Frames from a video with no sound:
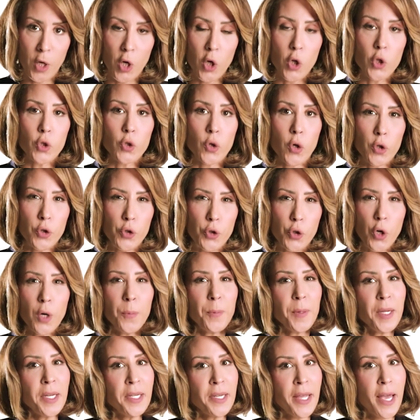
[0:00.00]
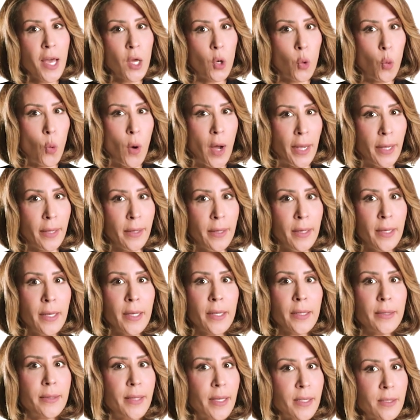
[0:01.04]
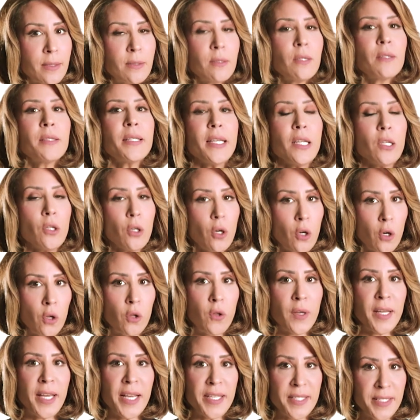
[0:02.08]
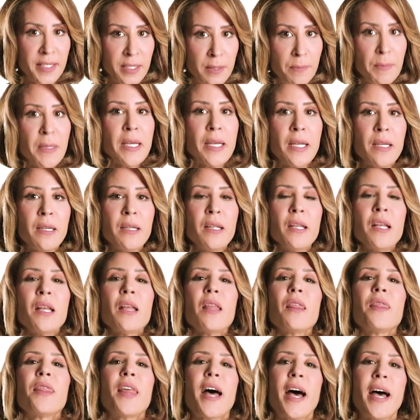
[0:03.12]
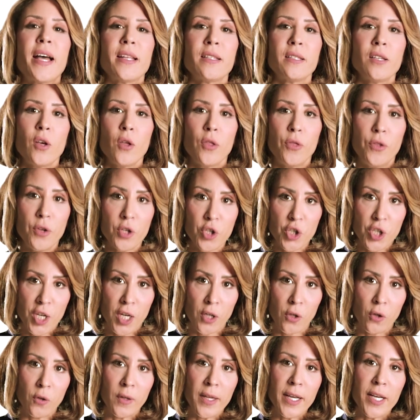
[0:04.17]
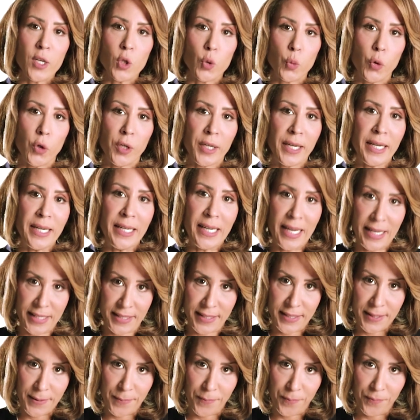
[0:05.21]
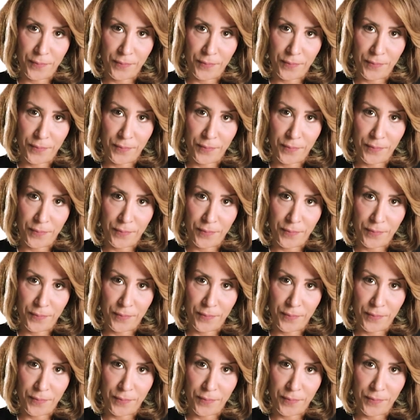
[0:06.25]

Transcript: So a drop in ROI does not in all the cases mean that the channel is working less.